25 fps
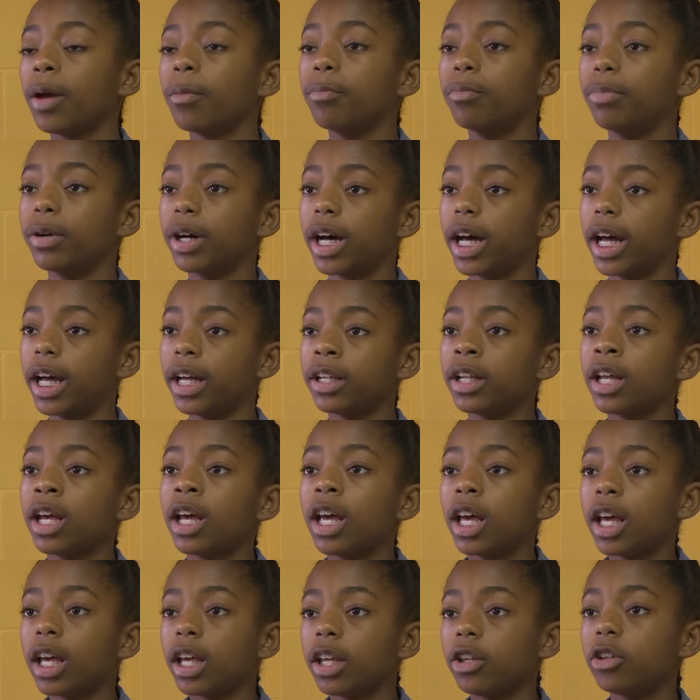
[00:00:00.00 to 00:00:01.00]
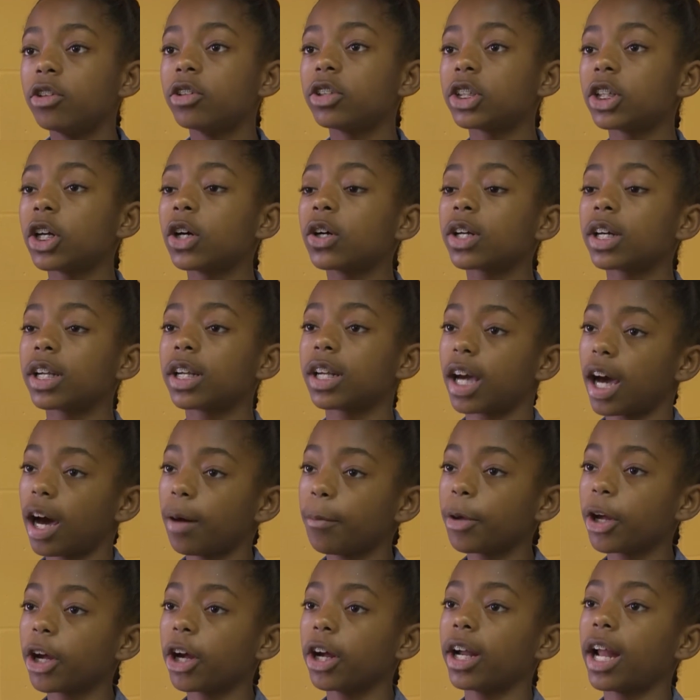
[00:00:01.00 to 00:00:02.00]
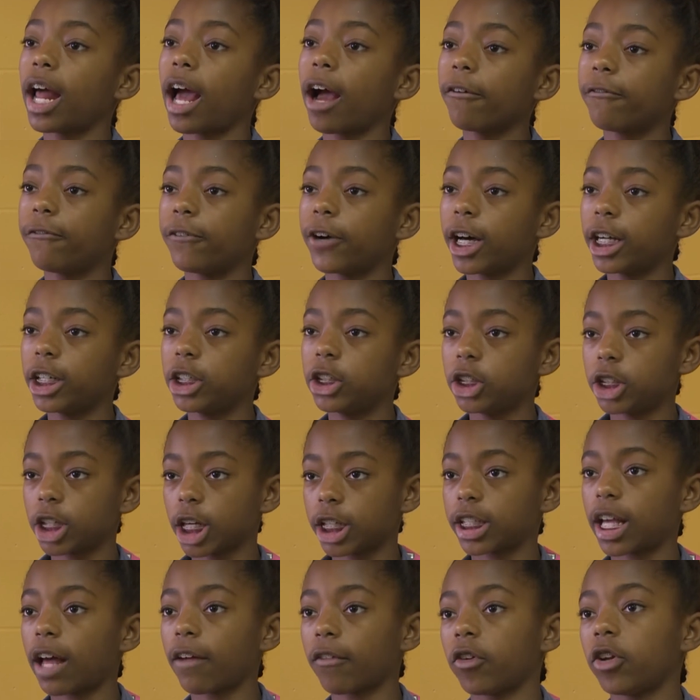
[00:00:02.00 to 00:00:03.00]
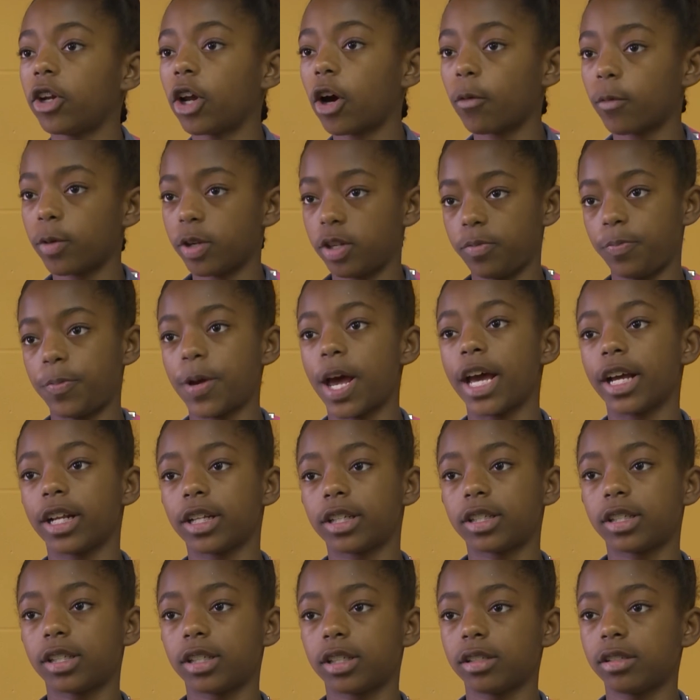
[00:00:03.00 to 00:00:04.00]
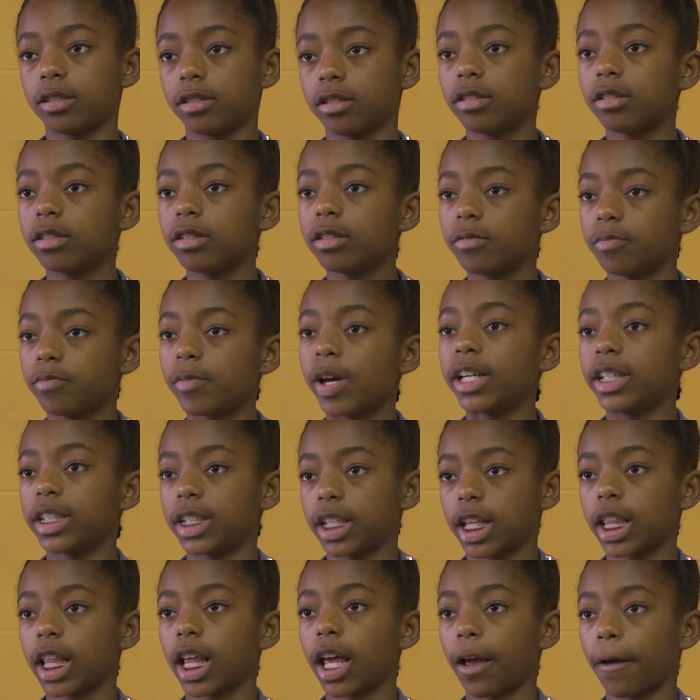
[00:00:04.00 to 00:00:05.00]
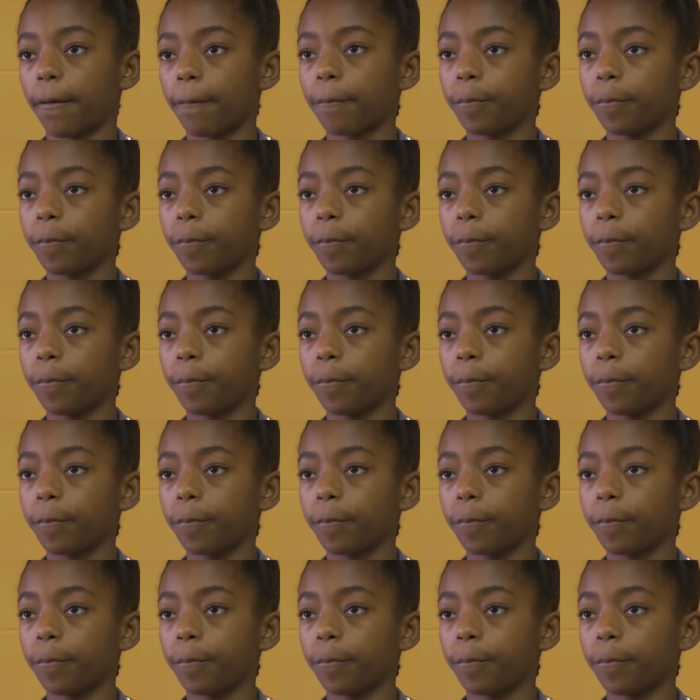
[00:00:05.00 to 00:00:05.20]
But you still could come here and have fun, you just have to know respect, basically.